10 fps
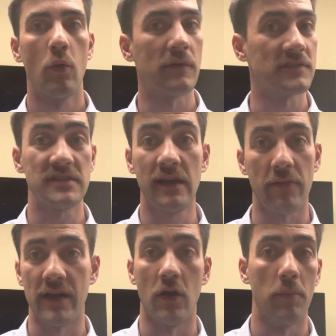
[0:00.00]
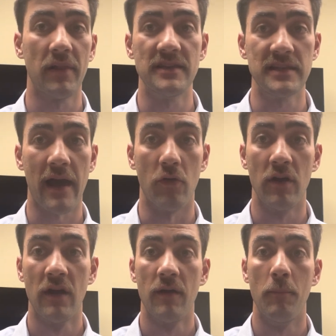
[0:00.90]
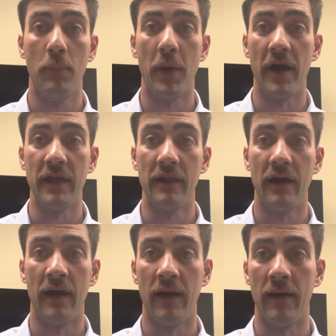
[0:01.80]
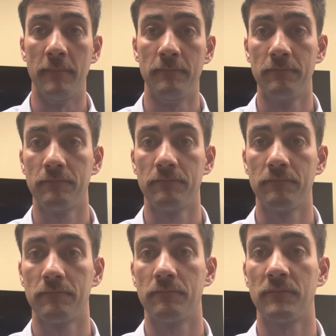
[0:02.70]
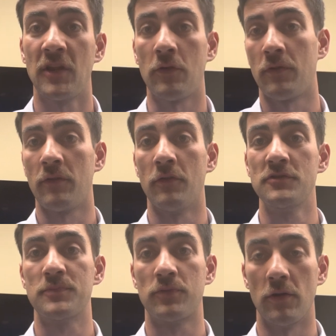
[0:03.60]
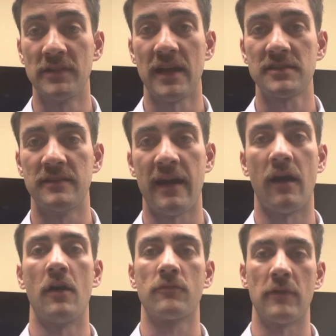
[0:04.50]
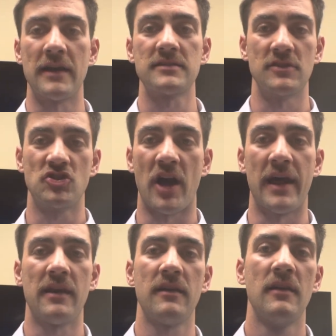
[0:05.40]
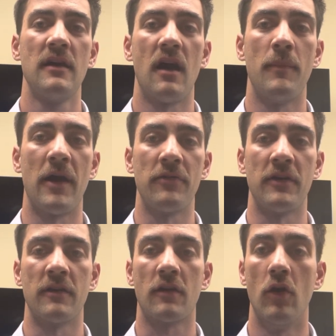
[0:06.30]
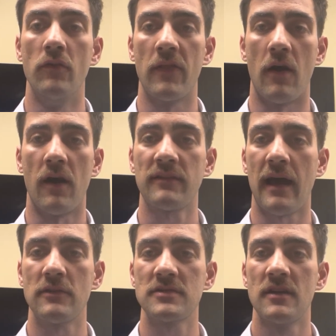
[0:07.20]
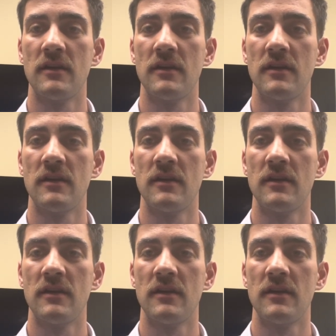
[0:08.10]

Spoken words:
to see how that all plays out, but those protests and that unrest in China about their COVID lockdowns